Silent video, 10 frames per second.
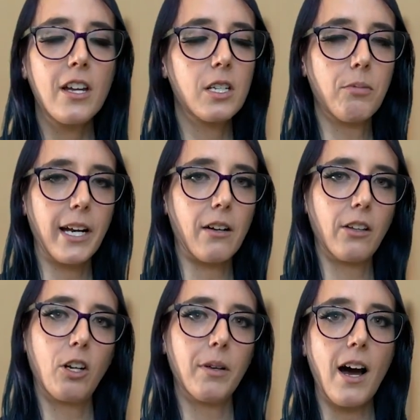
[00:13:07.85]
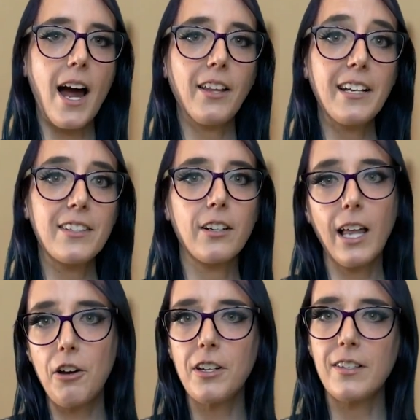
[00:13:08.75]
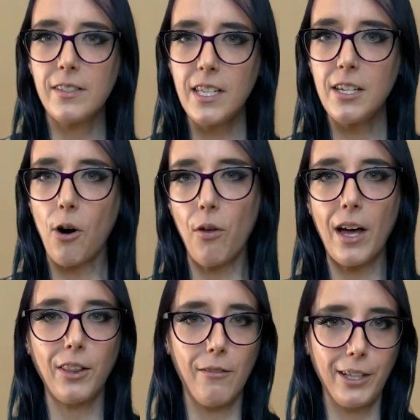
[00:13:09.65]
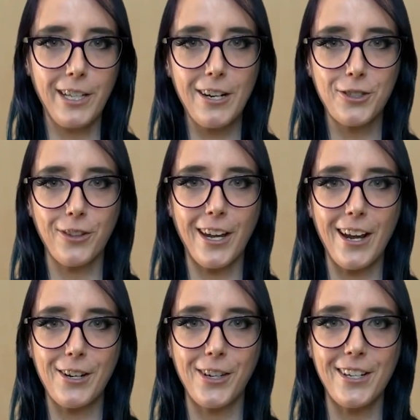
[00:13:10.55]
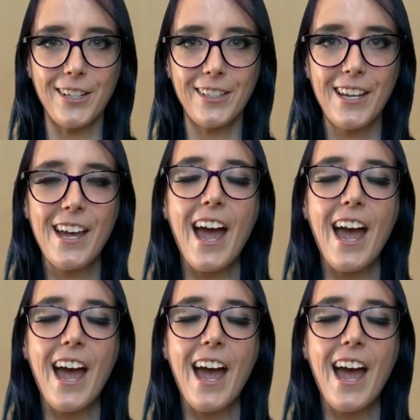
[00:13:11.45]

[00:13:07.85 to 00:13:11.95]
to bring out a little bit of highlights and allow you to see all that lovely texture that I created.